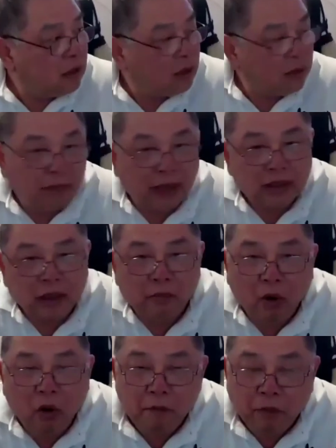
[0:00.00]
But the
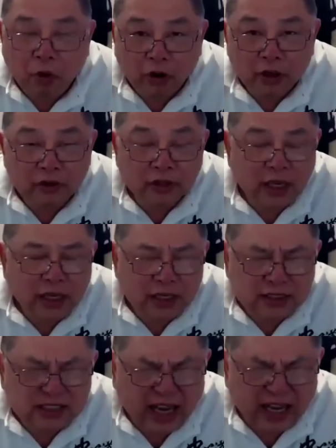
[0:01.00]
more important thing
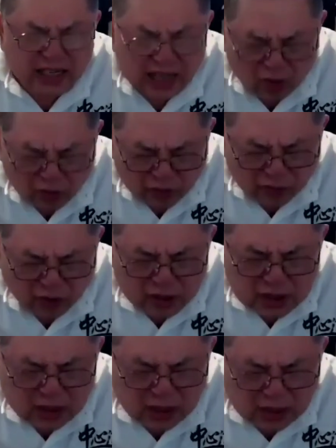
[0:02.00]
is that now, for
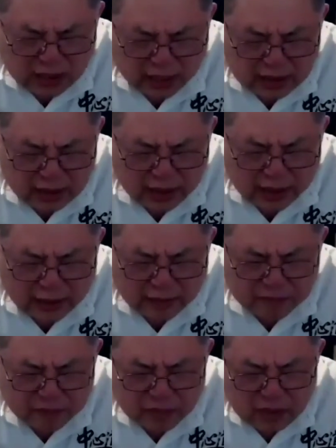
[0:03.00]
instance, like the,
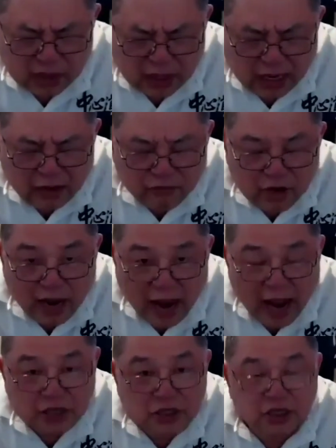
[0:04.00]
every
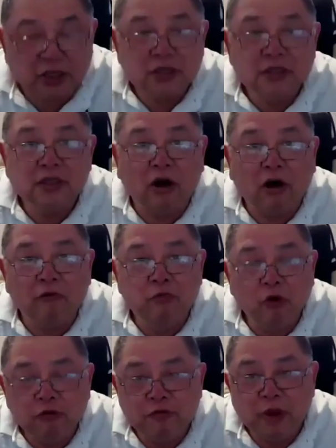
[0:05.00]
actions of
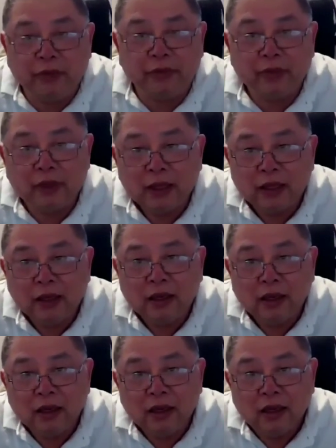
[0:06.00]
movement,
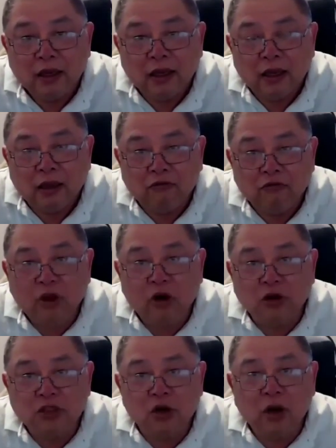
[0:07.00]
we
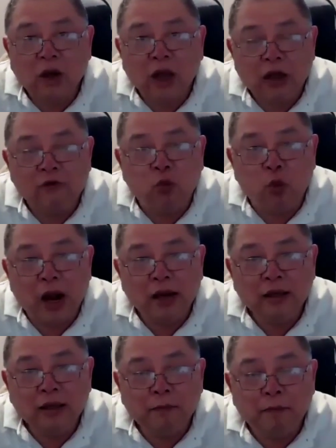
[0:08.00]
also have
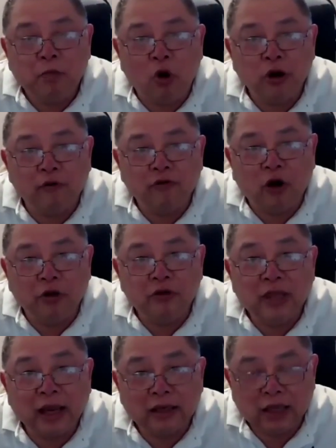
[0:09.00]
one point of
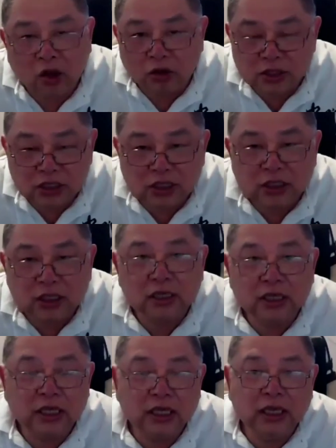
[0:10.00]
contact that consider
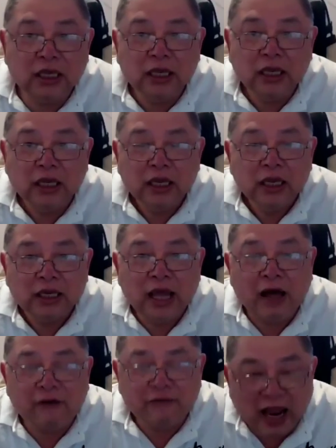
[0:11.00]
the
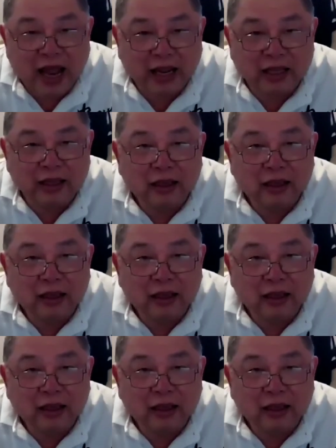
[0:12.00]
half line,